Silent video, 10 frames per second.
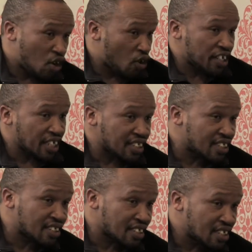
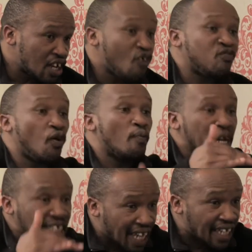contradiction for
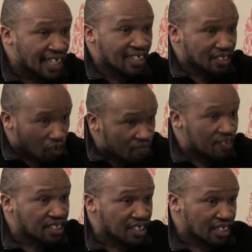maintenance of
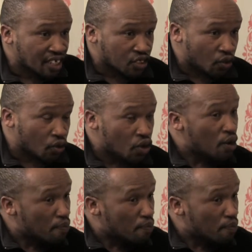the status quo.